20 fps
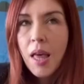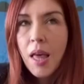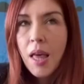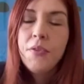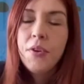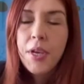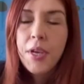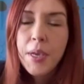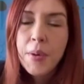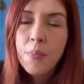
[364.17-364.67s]
is a
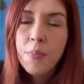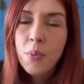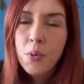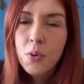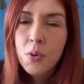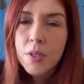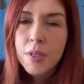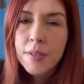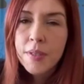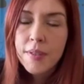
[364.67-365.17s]
very
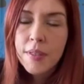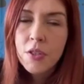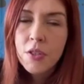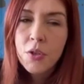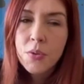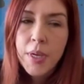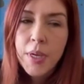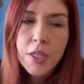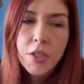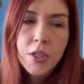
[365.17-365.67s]
important
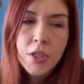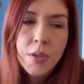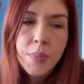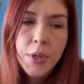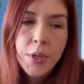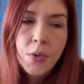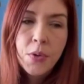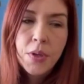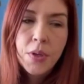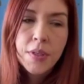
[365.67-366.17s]
situation
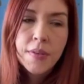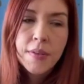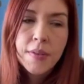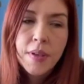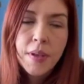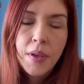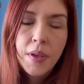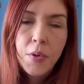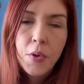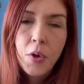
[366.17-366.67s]

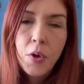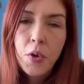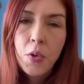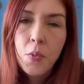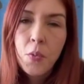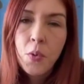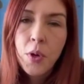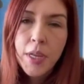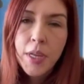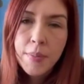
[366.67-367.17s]
because
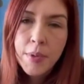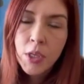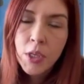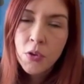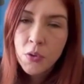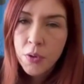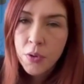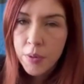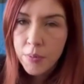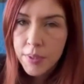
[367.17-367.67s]
William
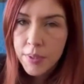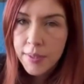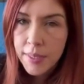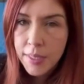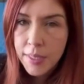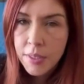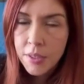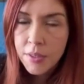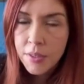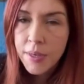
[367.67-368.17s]
Nkuna was
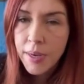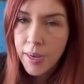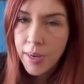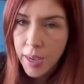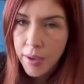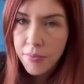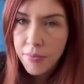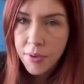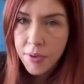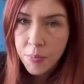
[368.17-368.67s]
sentenced to
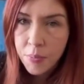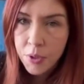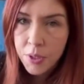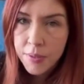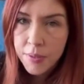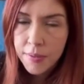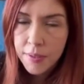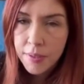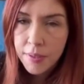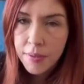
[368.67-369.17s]
life in
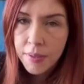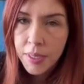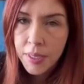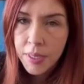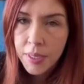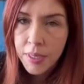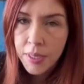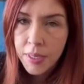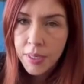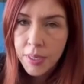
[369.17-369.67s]
prison.
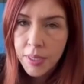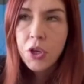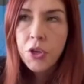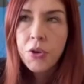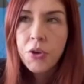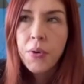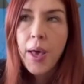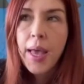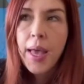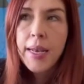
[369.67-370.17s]

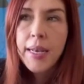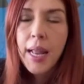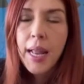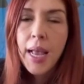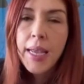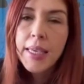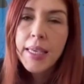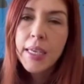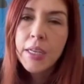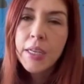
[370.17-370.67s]
So
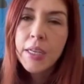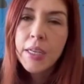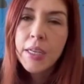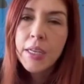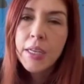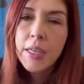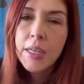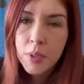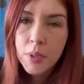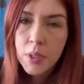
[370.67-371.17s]
unlike in a
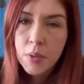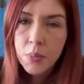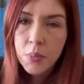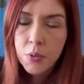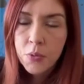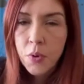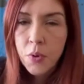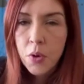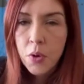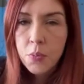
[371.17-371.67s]
normal
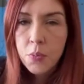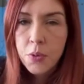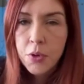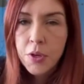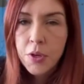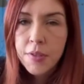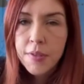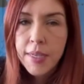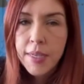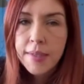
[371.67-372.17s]
parole
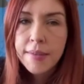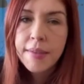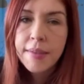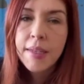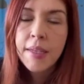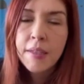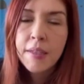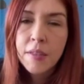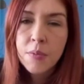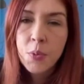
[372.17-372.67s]
process,
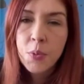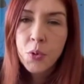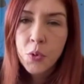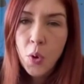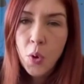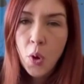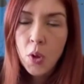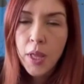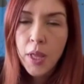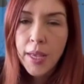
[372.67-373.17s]
his
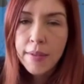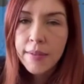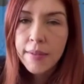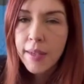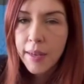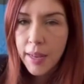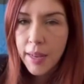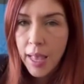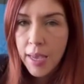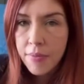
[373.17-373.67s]
parole as
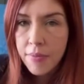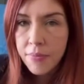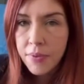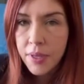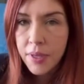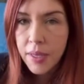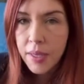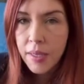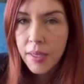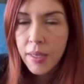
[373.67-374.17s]
a
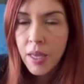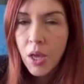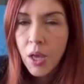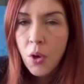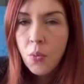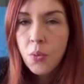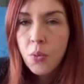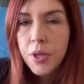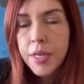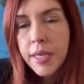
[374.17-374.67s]
lifer
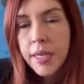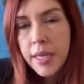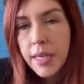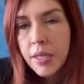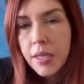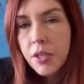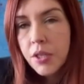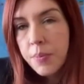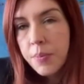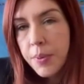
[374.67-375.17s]
would
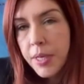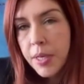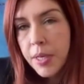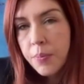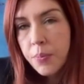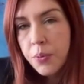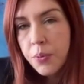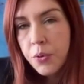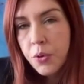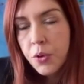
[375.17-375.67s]
need to be
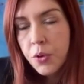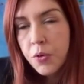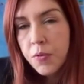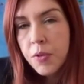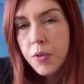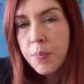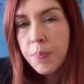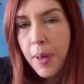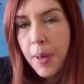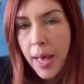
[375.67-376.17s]

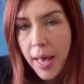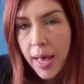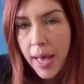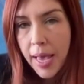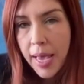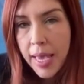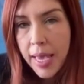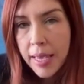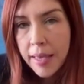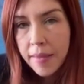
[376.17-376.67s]
approved
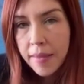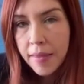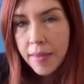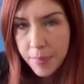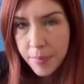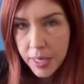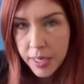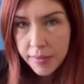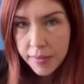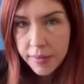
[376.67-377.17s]
by
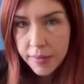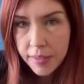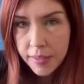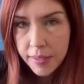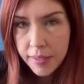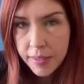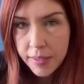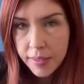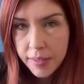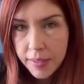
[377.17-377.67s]
the
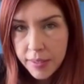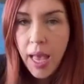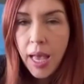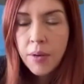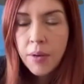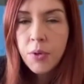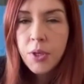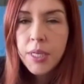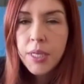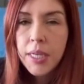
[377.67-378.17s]
minister
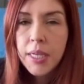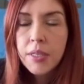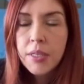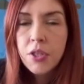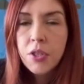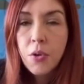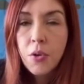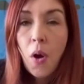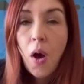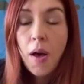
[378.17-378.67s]
and would need
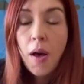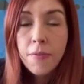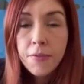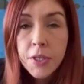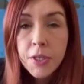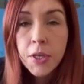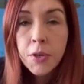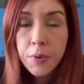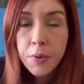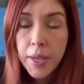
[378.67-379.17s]
to,
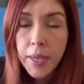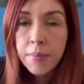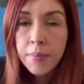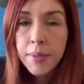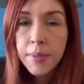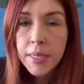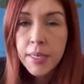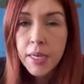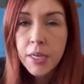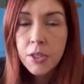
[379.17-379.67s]
after a
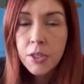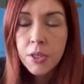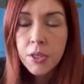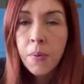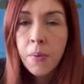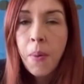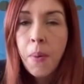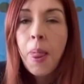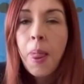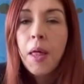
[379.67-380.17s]

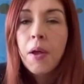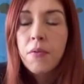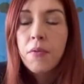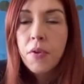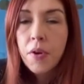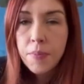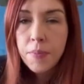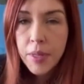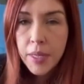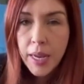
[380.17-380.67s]
recommendation
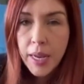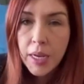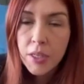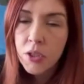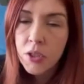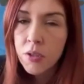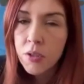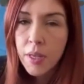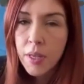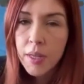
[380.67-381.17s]
from the
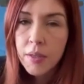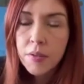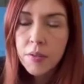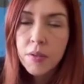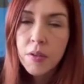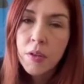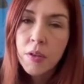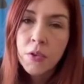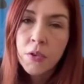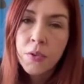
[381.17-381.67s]
National
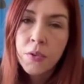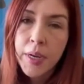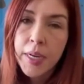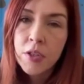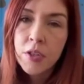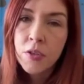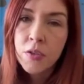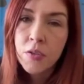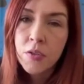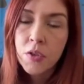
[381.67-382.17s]
Council on
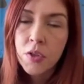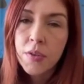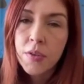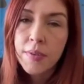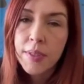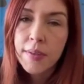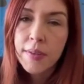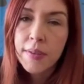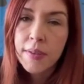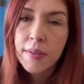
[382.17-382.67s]
Correctional
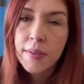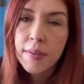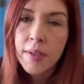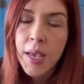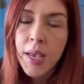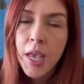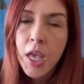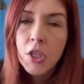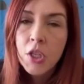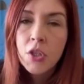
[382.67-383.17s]
Services.
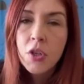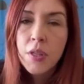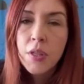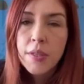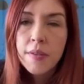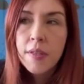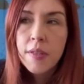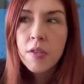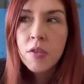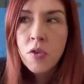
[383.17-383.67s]
So
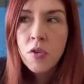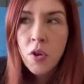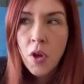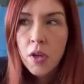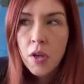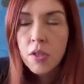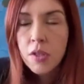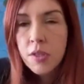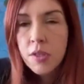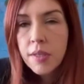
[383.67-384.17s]
this is
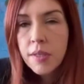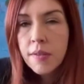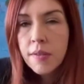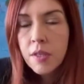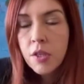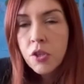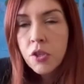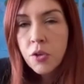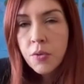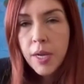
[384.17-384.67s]
not a
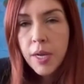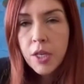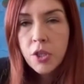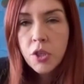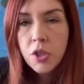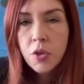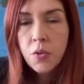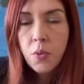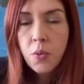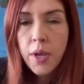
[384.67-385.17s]

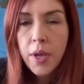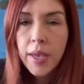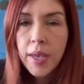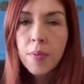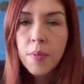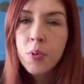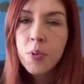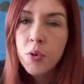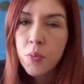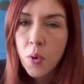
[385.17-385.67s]
situation
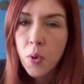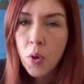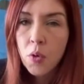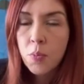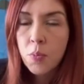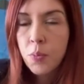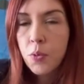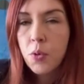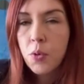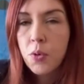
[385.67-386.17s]
where a
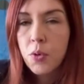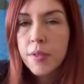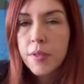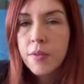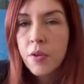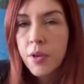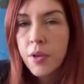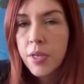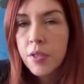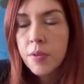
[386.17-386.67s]
parole board
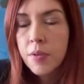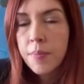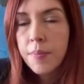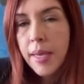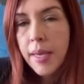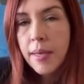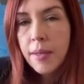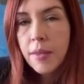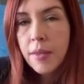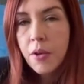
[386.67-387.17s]
is going to
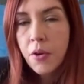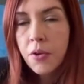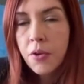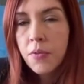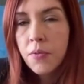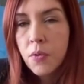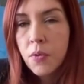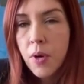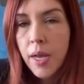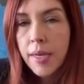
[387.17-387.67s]
make the
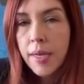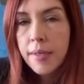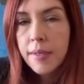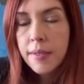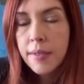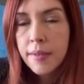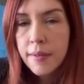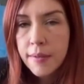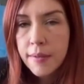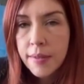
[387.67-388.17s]

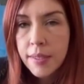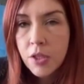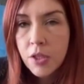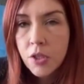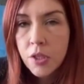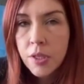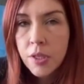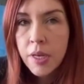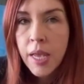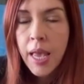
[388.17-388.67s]
overriding
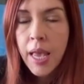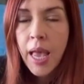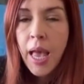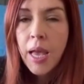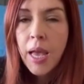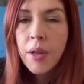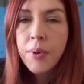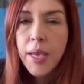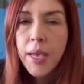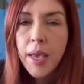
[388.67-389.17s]
decision.
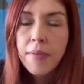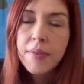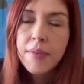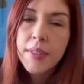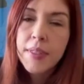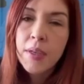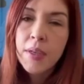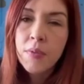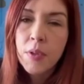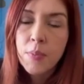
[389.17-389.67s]
And we have
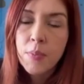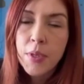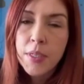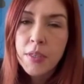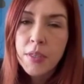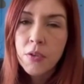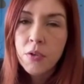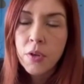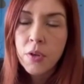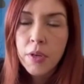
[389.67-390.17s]
seen with
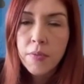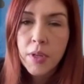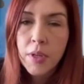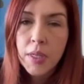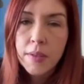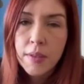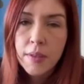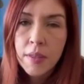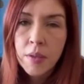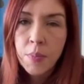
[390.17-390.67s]
Pieter
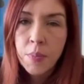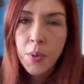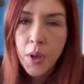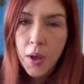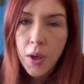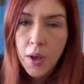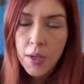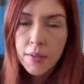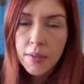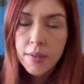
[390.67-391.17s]
Groenewald in the
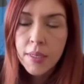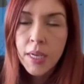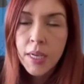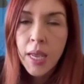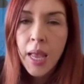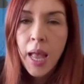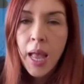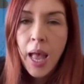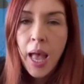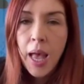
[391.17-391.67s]
past
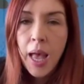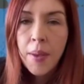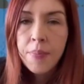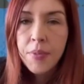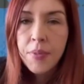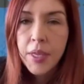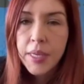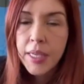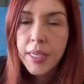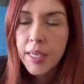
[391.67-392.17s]

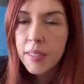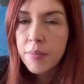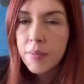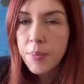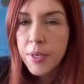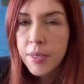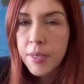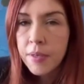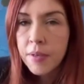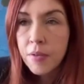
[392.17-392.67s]
that he has
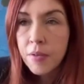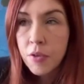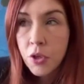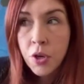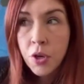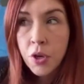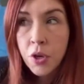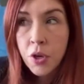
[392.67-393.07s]
been,